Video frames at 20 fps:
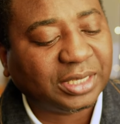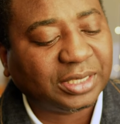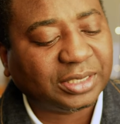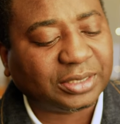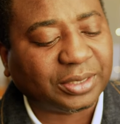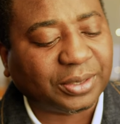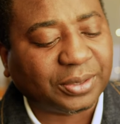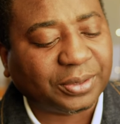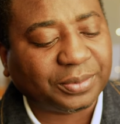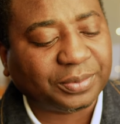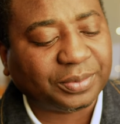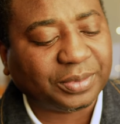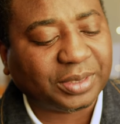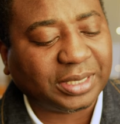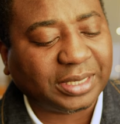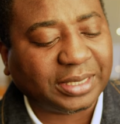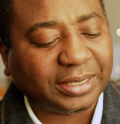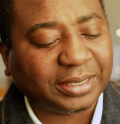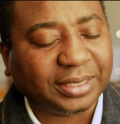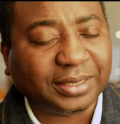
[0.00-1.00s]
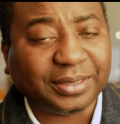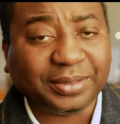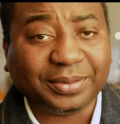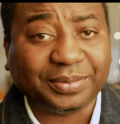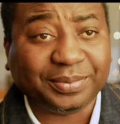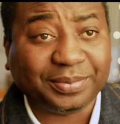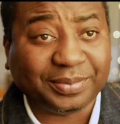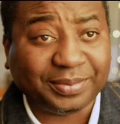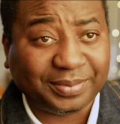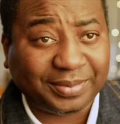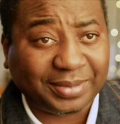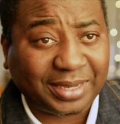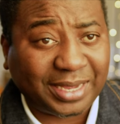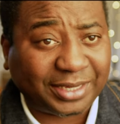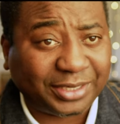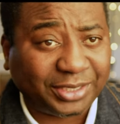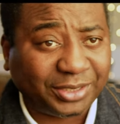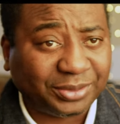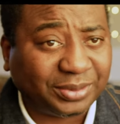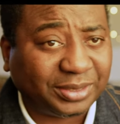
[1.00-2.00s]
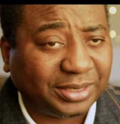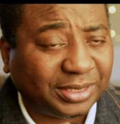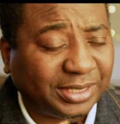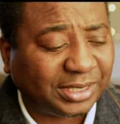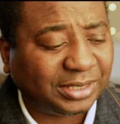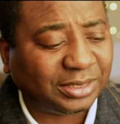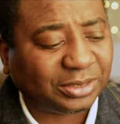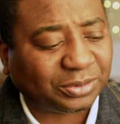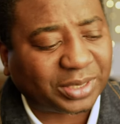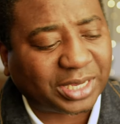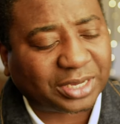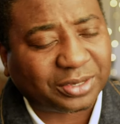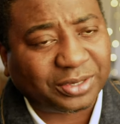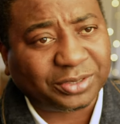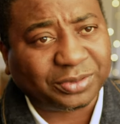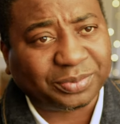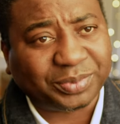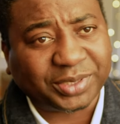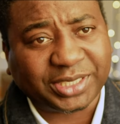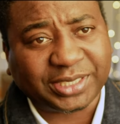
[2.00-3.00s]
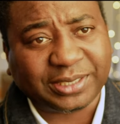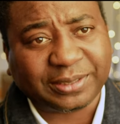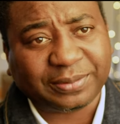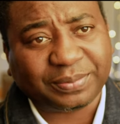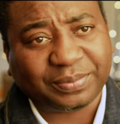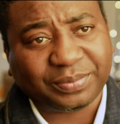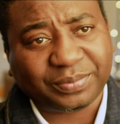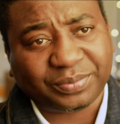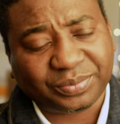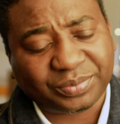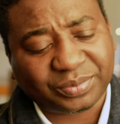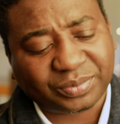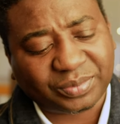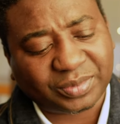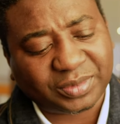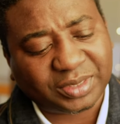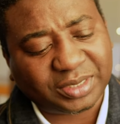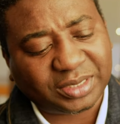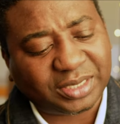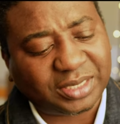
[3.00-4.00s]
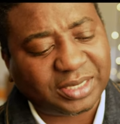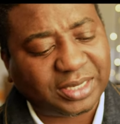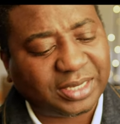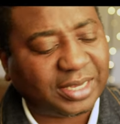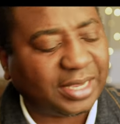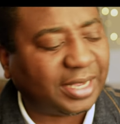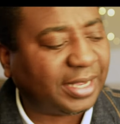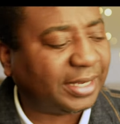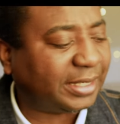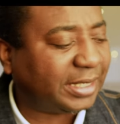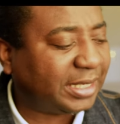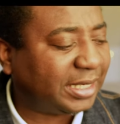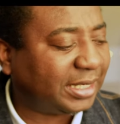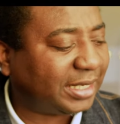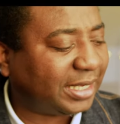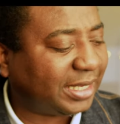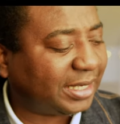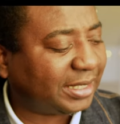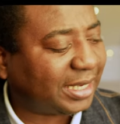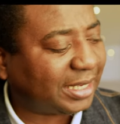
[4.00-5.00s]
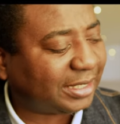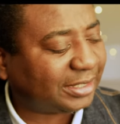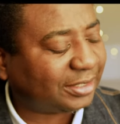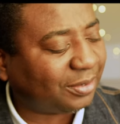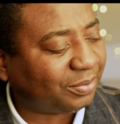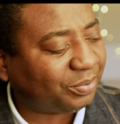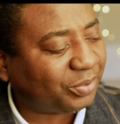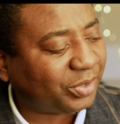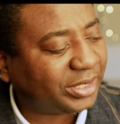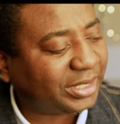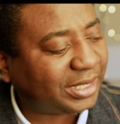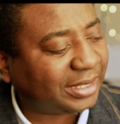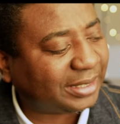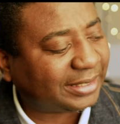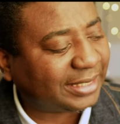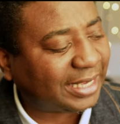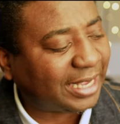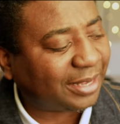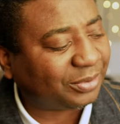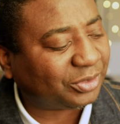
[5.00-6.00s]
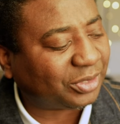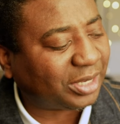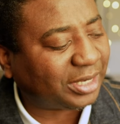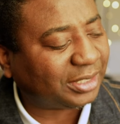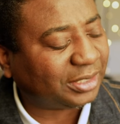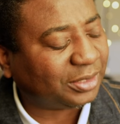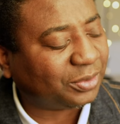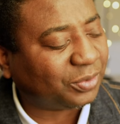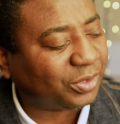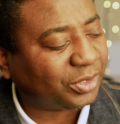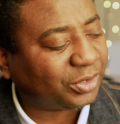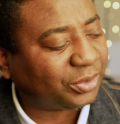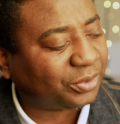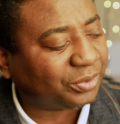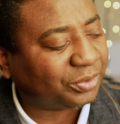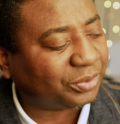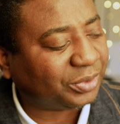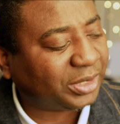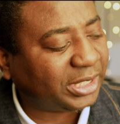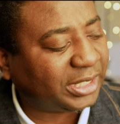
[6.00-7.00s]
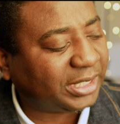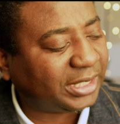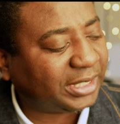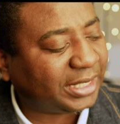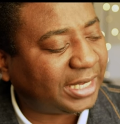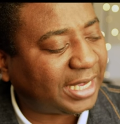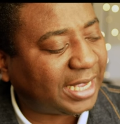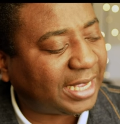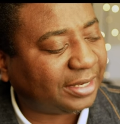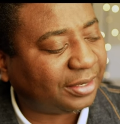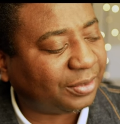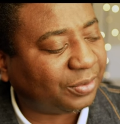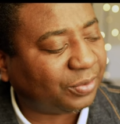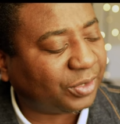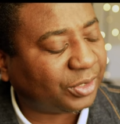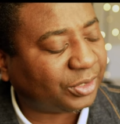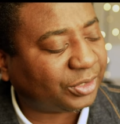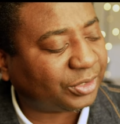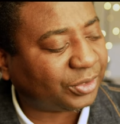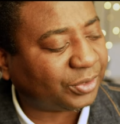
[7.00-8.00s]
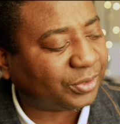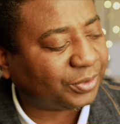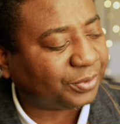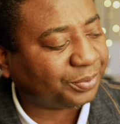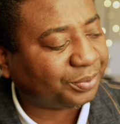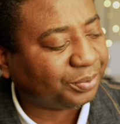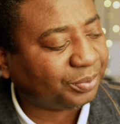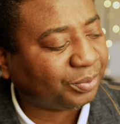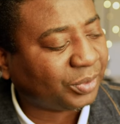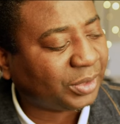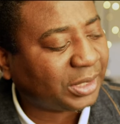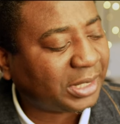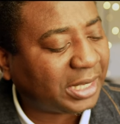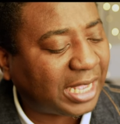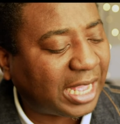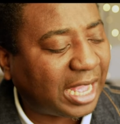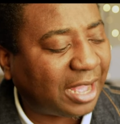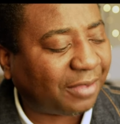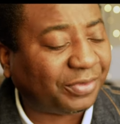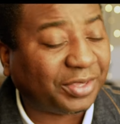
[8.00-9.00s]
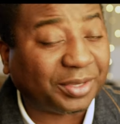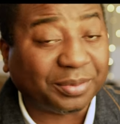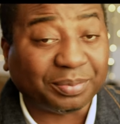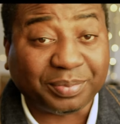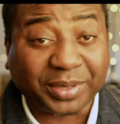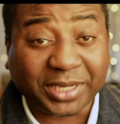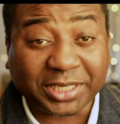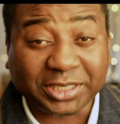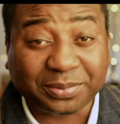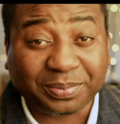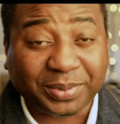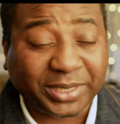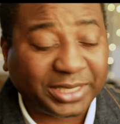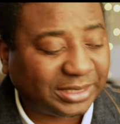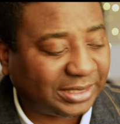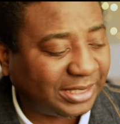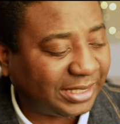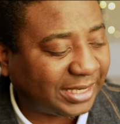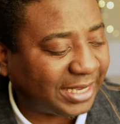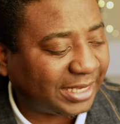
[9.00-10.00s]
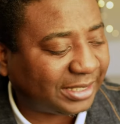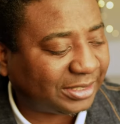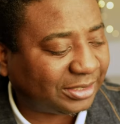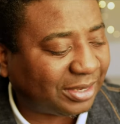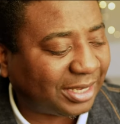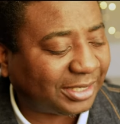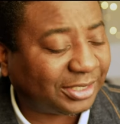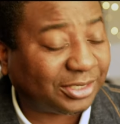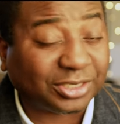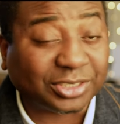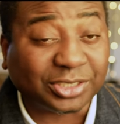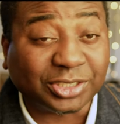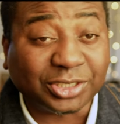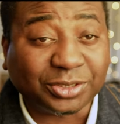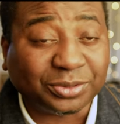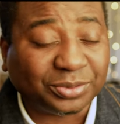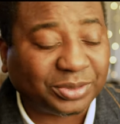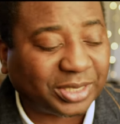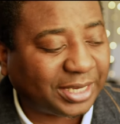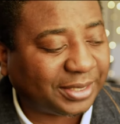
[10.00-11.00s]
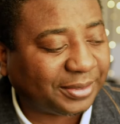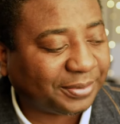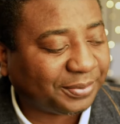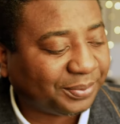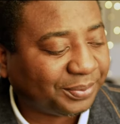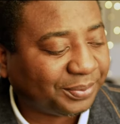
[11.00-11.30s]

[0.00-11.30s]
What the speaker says: So I knew these were going to be needed at some point in time, so I didn't want to rig, I didn't want to have the base plate there, so I just knew that